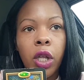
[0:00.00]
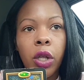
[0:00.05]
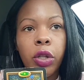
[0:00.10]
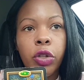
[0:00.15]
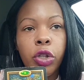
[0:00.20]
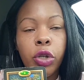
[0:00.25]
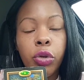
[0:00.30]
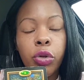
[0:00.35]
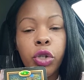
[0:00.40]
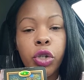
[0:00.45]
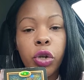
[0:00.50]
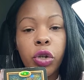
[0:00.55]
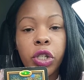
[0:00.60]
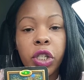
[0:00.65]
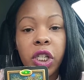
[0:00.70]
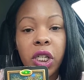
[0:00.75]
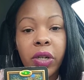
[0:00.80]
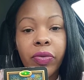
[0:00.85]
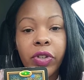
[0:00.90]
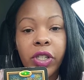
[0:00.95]
use your
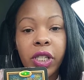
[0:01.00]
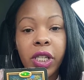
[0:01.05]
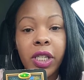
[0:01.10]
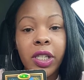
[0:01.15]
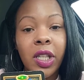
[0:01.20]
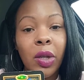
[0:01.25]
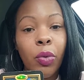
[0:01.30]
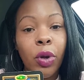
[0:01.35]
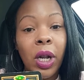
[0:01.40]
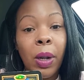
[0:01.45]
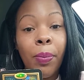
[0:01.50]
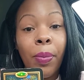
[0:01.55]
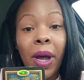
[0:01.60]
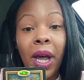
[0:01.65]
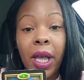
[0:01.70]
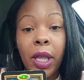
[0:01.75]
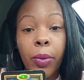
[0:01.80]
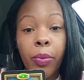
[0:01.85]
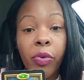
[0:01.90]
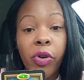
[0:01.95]
services, they want to
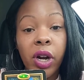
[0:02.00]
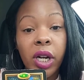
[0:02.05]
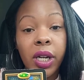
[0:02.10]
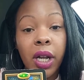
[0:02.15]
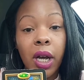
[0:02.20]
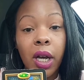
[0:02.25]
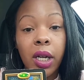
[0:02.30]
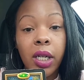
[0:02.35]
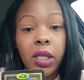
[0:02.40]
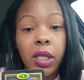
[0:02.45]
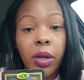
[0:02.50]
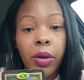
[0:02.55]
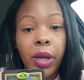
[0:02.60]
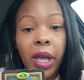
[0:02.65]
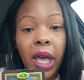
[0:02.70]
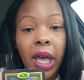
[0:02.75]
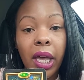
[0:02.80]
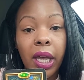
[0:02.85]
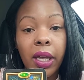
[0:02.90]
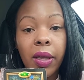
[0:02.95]
buy your product,
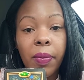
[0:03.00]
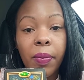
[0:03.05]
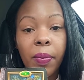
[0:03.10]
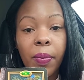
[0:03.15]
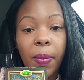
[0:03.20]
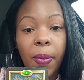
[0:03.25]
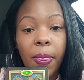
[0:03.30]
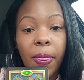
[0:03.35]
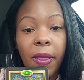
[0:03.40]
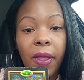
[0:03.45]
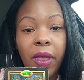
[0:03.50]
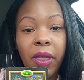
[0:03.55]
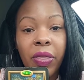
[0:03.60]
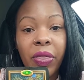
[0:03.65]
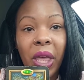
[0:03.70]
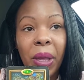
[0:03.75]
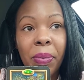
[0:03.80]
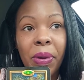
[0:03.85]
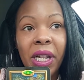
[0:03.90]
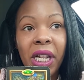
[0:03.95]
okay?
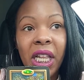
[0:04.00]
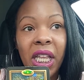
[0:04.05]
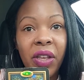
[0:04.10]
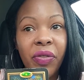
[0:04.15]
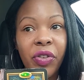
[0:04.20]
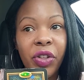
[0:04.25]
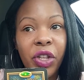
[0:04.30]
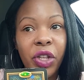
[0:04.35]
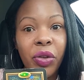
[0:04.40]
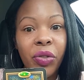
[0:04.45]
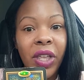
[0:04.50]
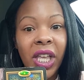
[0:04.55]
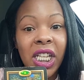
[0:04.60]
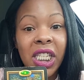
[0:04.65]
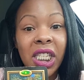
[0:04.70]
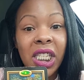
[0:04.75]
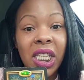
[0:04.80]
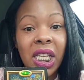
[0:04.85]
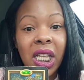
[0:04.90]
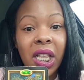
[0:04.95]
They believe in you. They've
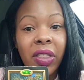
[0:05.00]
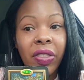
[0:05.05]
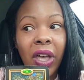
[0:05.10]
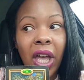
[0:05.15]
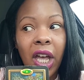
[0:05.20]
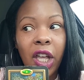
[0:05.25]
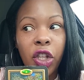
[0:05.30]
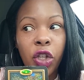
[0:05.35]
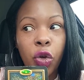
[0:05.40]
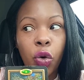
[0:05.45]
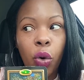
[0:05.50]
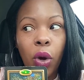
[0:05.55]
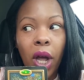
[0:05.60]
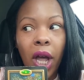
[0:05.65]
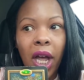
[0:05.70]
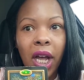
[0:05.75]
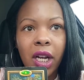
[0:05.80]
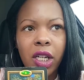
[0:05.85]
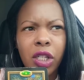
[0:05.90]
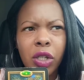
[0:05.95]
seen that you're
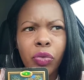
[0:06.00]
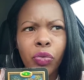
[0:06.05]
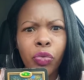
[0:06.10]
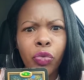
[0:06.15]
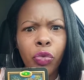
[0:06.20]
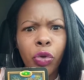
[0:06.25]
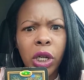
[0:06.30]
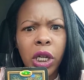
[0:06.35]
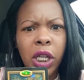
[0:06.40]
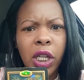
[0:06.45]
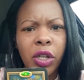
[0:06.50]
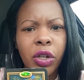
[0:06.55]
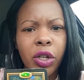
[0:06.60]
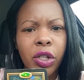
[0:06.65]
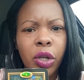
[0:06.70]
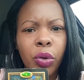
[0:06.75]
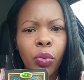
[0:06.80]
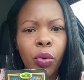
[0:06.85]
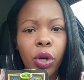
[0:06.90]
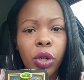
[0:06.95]
actually really
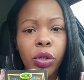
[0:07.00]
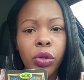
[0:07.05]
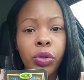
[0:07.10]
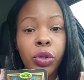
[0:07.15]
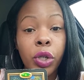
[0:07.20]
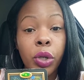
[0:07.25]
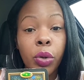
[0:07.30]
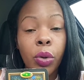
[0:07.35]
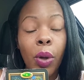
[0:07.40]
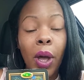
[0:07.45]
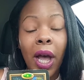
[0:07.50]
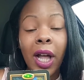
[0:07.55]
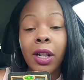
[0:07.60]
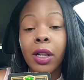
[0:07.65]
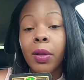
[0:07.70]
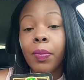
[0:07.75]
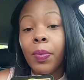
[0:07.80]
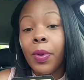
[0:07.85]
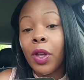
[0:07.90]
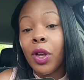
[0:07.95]
good at what you do.
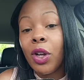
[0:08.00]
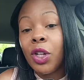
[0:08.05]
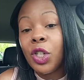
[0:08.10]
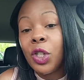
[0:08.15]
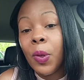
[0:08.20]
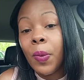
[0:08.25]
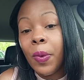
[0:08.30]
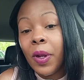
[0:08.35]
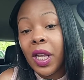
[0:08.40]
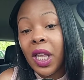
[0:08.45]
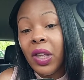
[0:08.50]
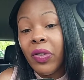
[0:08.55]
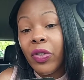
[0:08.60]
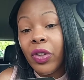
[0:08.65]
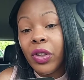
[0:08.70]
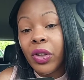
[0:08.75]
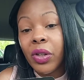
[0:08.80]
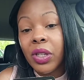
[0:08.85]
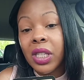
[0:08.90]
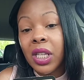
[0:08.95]
And because you believe
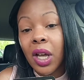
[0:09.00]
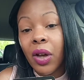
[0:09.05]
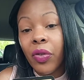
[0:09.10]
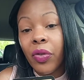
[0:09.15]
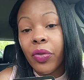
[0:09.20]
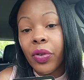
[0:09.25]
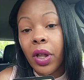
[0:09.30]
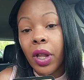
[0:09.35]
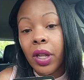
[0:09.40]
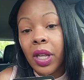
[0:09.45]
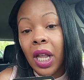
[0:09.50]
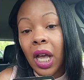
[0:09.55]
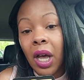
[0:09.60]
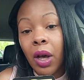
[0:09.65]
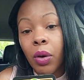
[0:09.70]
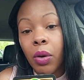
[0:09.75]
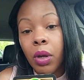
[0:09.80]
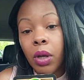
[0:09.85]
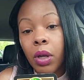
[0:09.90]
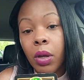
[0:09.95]
in yourself
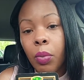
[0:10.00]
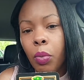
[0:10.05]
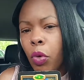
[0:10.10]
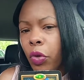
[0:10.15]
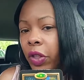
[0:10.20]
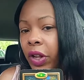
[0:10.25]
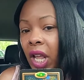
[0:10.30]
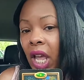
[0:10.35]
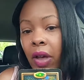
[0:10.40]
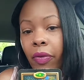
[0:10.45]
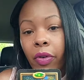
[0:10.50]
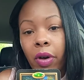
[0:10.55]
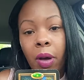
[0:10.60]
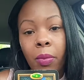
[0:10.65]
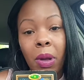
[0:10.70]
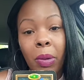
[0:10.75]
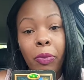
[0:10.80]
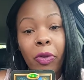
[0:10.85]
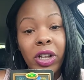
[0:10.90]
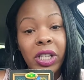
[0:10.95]
now more than ever.
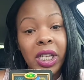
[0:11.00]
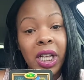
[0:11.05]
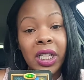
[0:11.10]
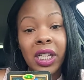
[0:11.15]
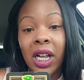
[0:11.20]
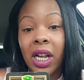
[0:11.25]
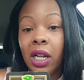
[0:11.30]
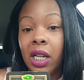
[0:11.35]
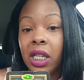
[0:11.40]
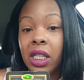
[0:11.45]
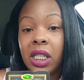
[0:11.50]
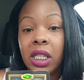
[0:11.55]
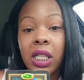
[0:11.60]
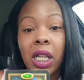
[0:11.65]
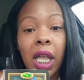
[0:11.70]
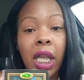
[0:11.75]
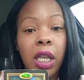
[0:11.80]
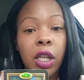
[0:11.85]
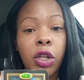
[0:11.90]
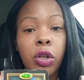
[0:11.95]
Remember I said clean
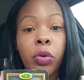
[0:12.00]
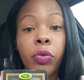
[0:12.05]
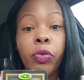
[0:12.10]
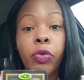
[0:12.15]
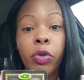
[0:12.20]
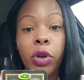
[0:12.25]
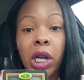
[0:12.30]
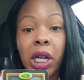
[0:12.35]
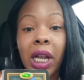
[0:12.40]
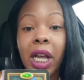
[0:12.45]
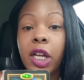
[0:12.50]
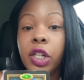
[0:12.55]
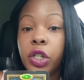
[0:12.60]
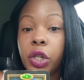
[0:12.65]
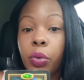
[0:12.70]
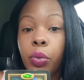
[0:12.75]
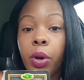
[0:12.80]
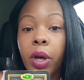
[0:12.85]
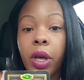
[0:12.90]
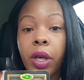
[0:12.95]
slate. You've realized
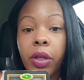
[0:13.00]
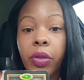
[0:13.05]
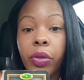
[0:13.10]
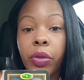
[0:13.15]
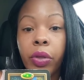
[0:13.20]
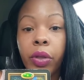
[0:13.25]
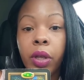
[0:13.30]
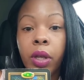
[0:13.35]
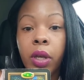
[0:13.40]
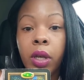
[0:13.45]
your worth.